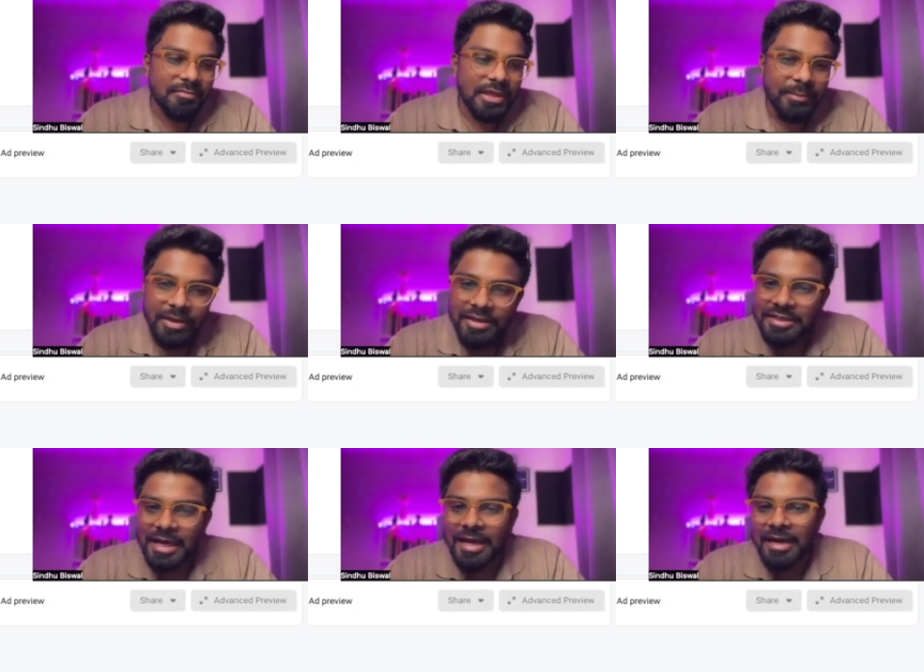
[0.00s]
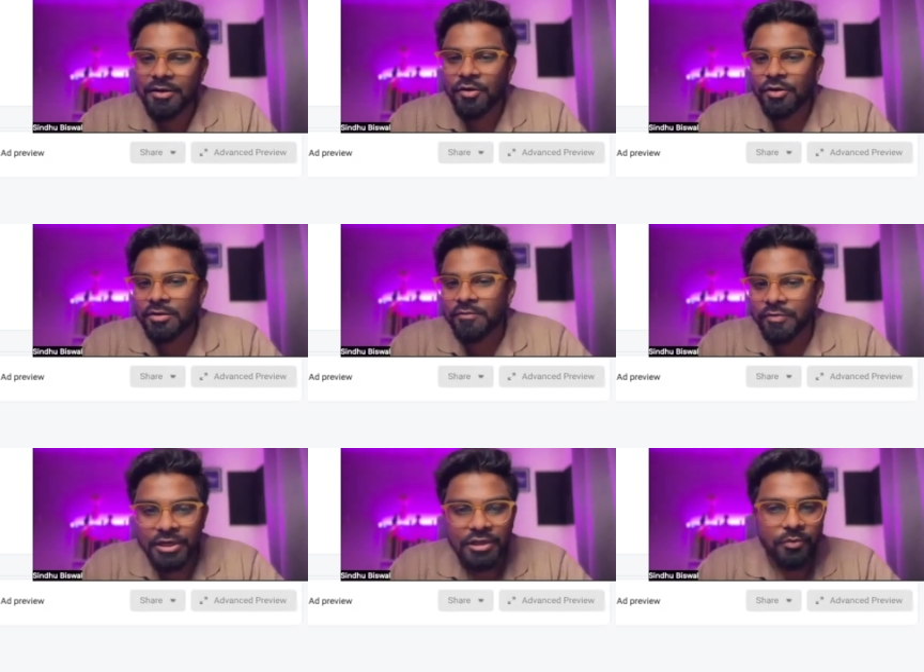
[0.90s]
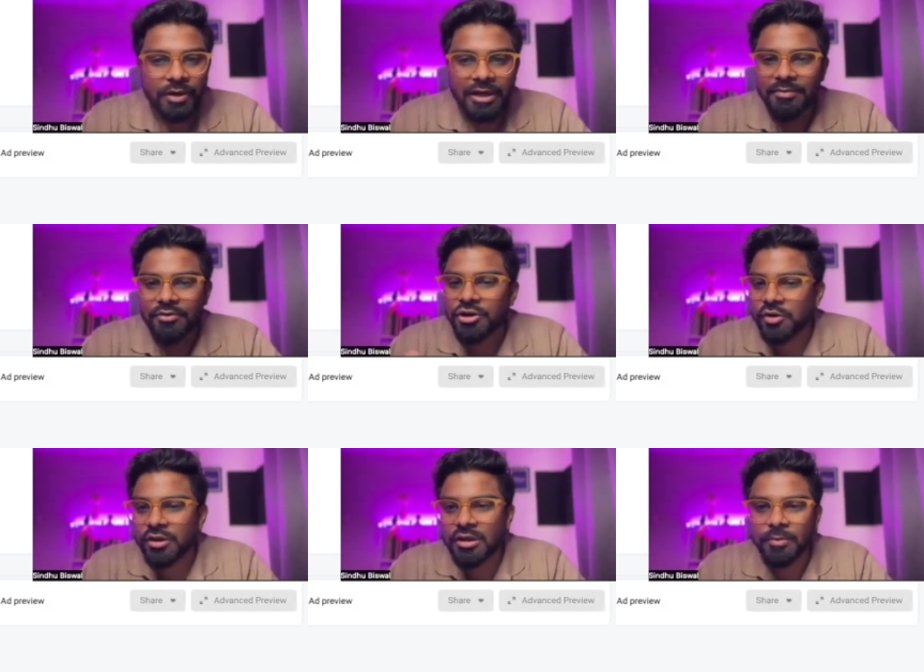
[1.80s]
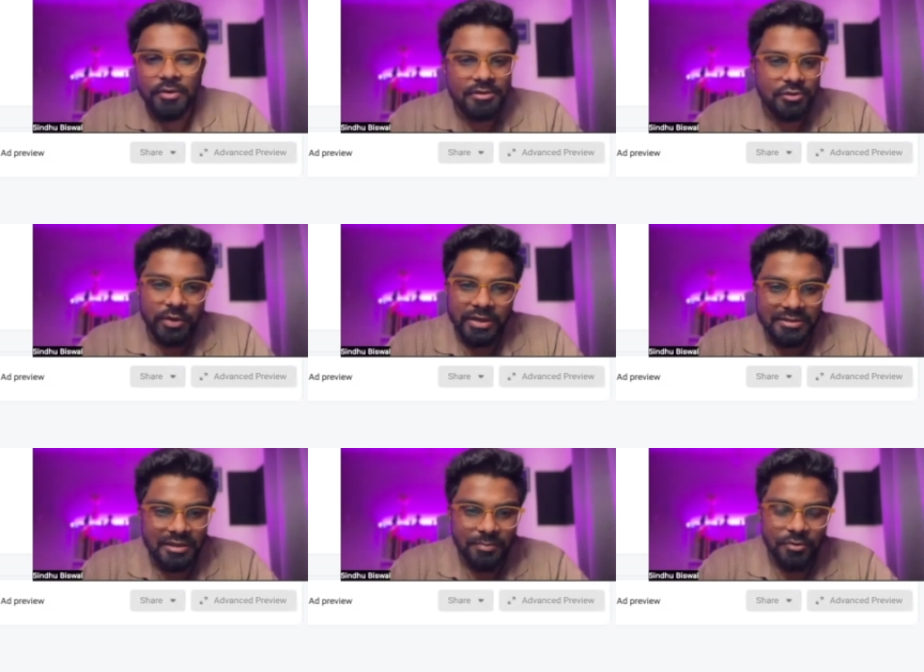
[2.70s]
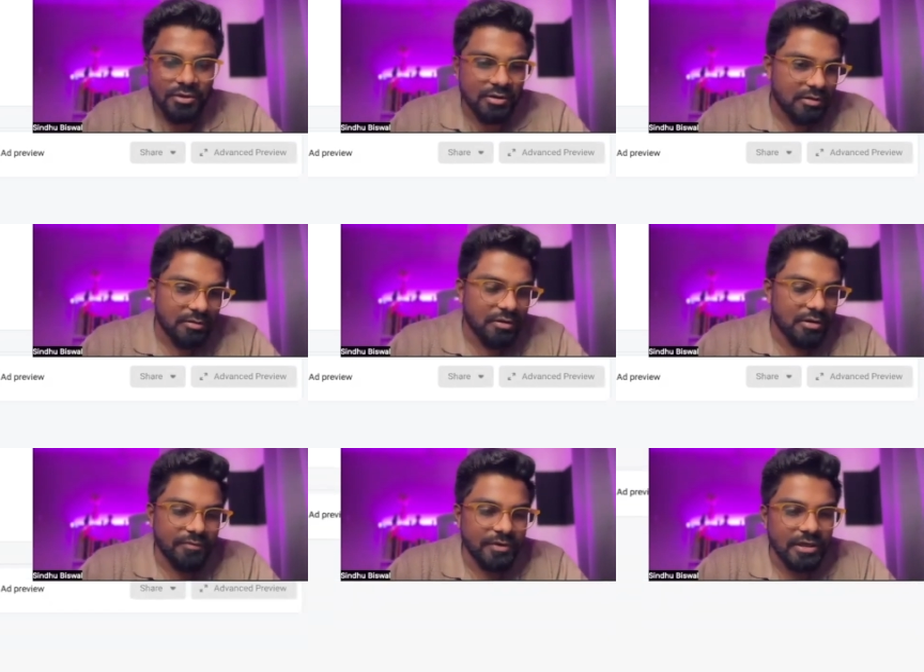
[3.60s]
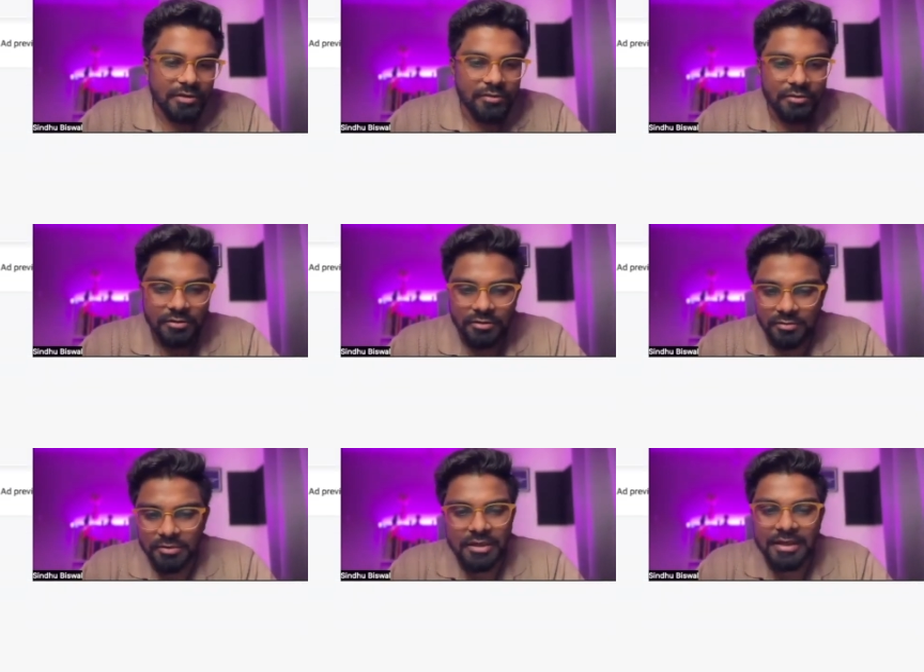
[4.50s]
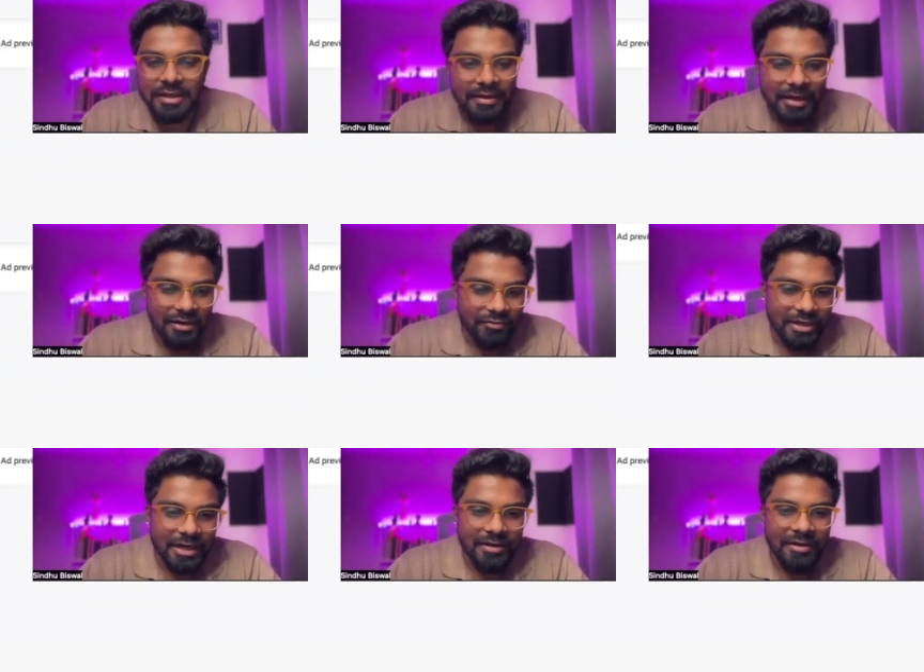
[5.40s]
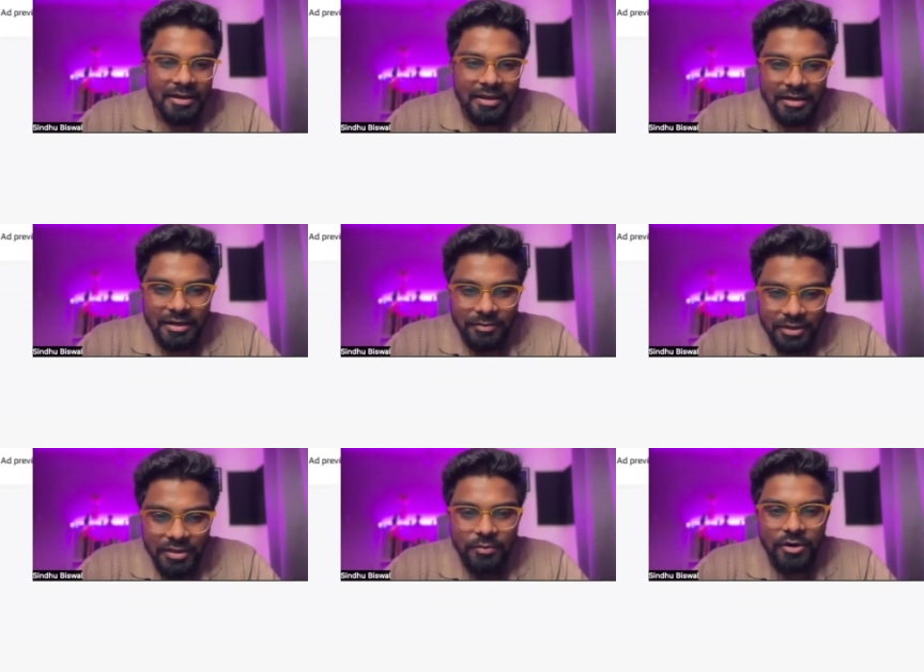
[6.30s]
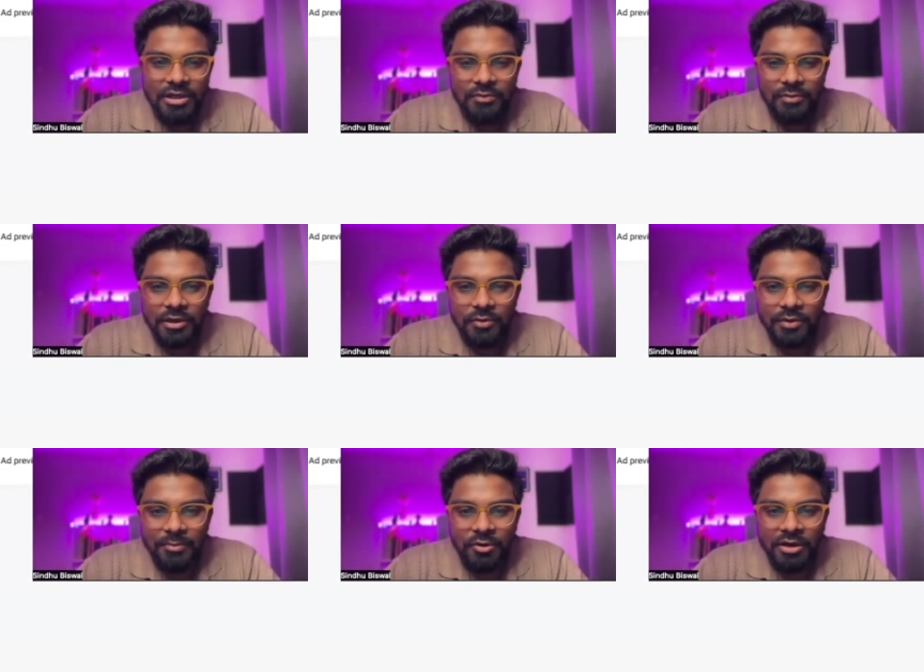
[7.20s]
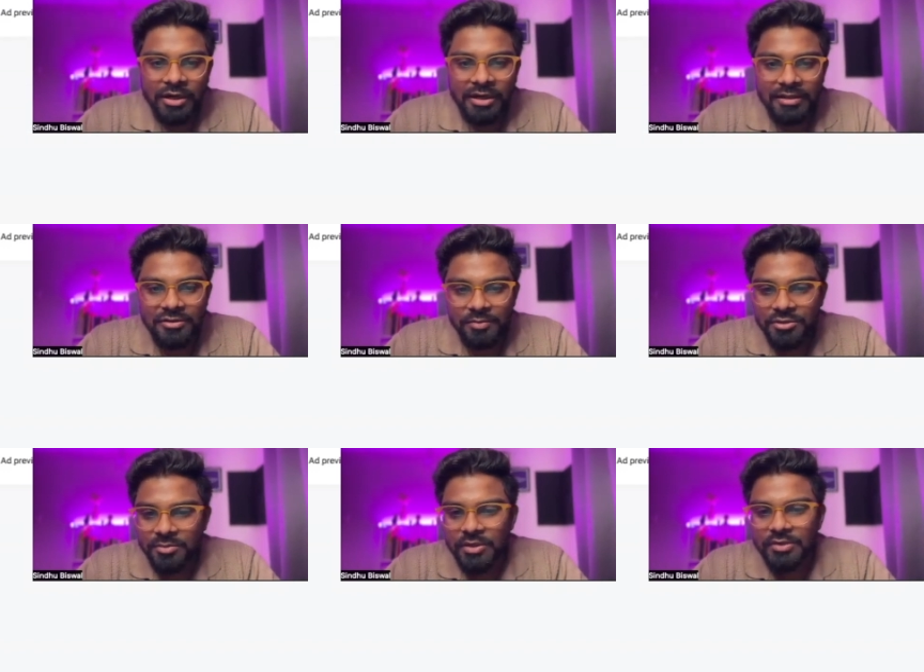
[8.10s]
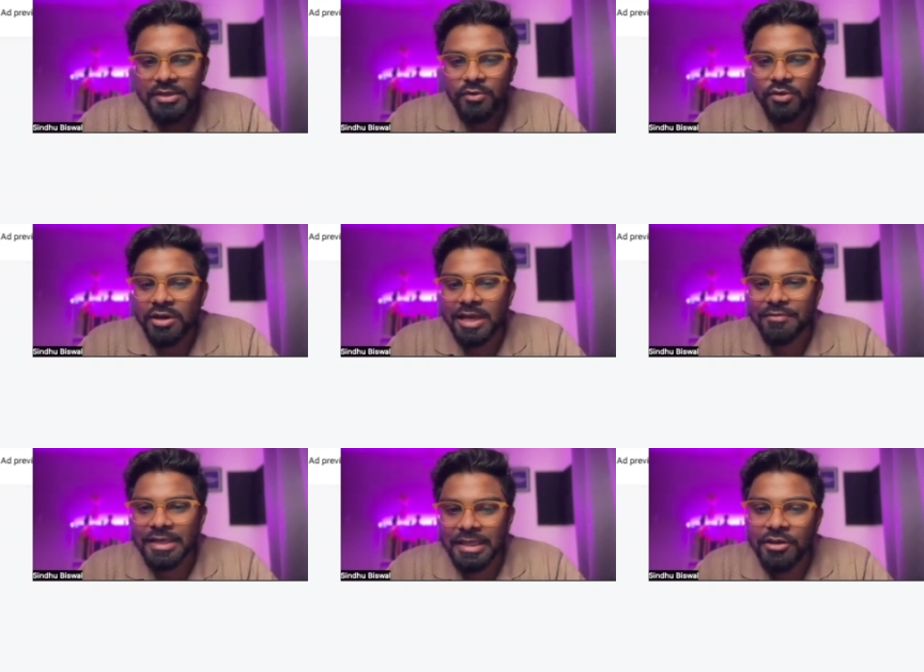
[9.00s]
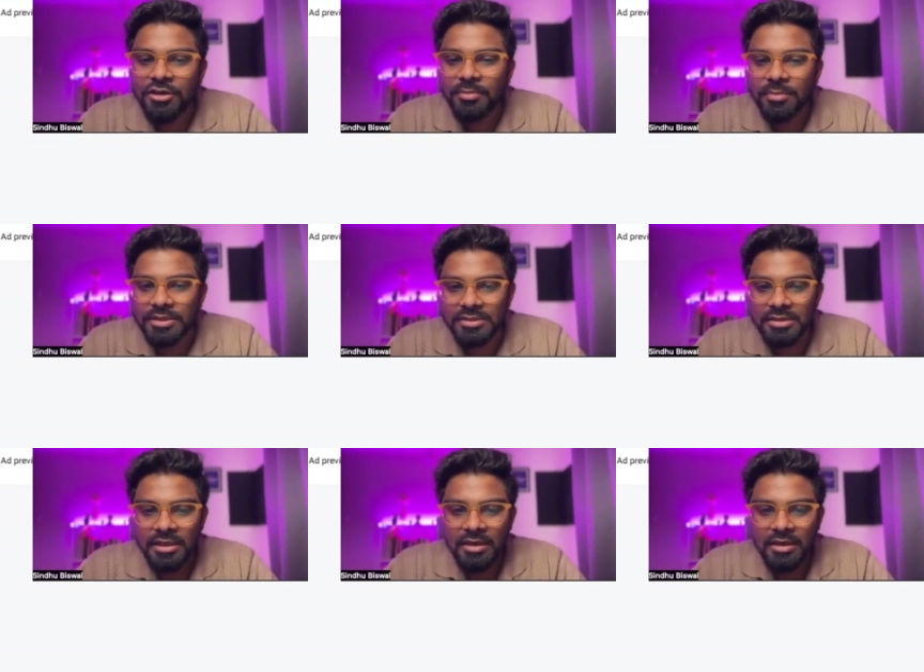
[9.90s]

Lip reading: image ad or a video ad. I'm not talking about a square shape or a video or a reel kind of an ad. Now here, what you will do, I'm not getting this option because I do not have an e-commerce